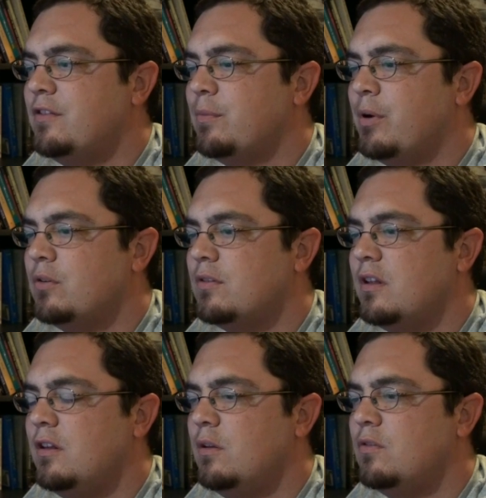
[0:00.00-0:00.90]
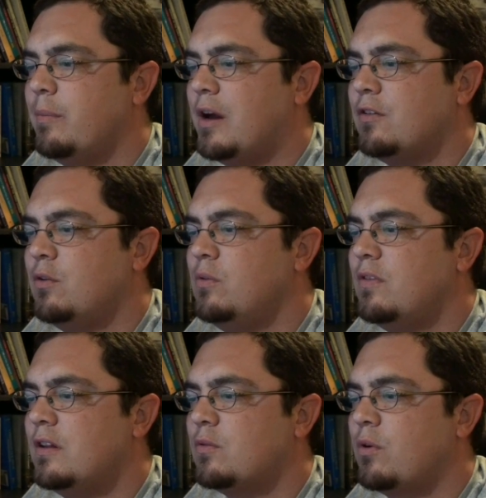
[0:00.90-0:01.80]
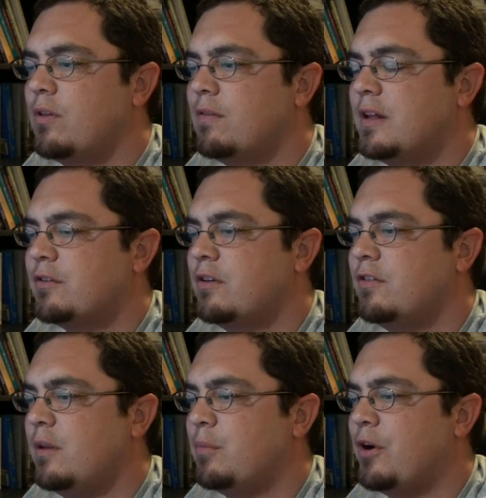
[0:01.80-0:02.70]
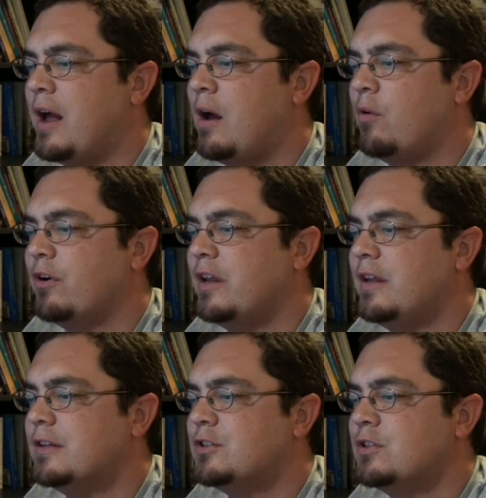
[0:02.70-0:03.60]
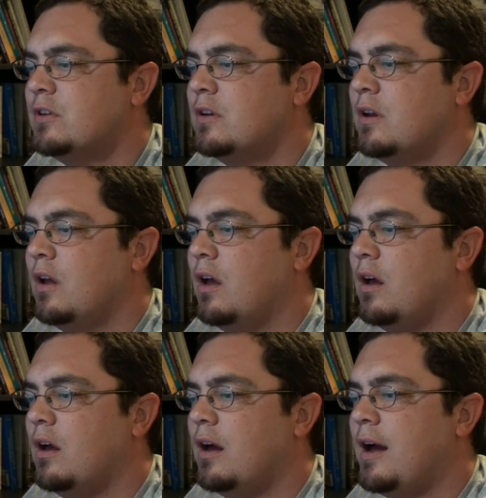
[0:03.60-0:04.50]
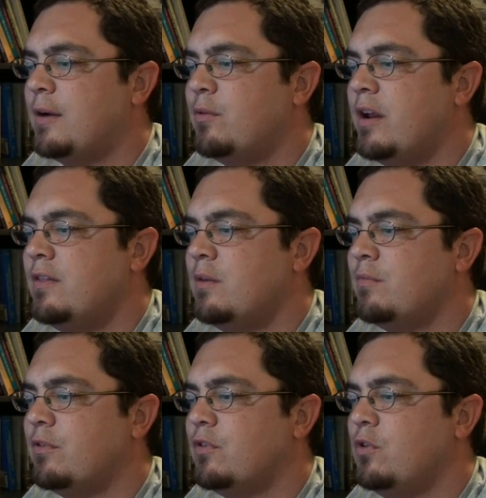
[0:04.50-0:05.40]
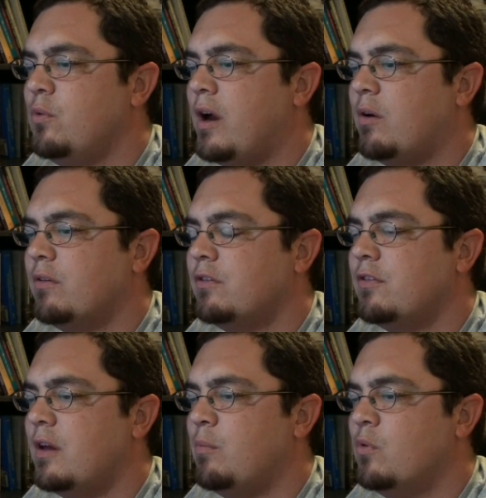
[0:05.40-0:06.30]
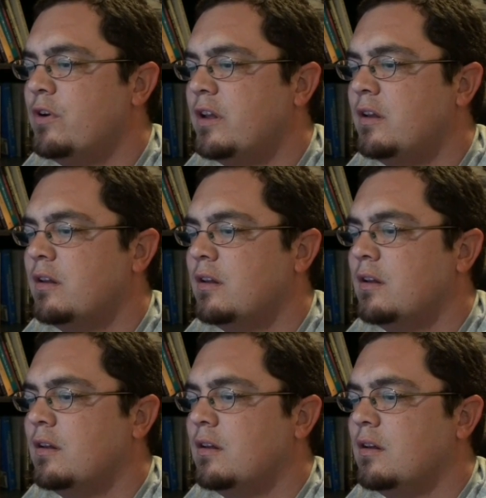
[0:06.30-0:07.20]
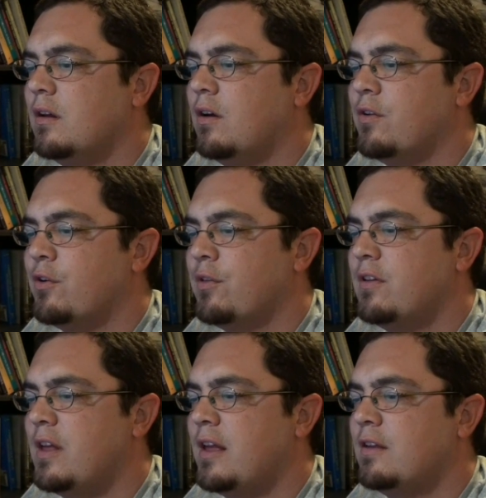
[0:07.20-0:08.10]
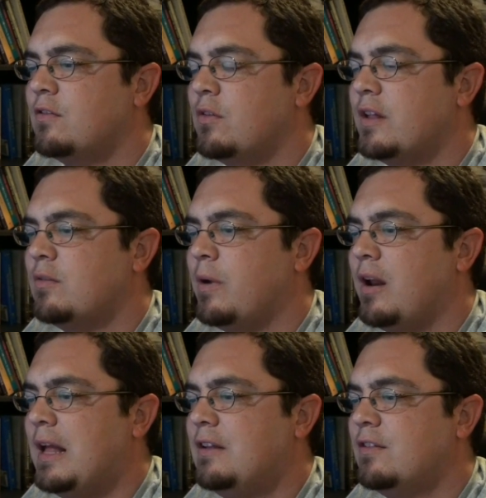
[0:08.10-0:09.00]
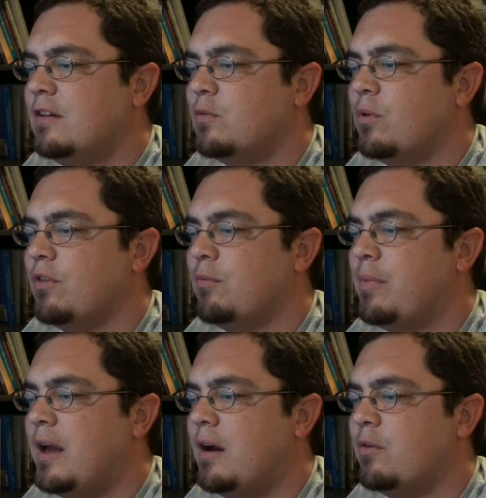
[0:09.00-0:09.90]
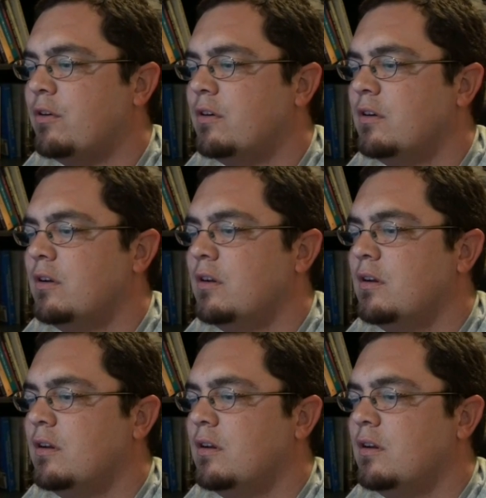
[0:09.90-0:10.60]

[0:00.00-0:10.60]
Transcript: They supposedly use about 2 cents worth of electricity per hour each. I ran them for 2 hours that morning on Earth Day, so that's about 8 cents worth of power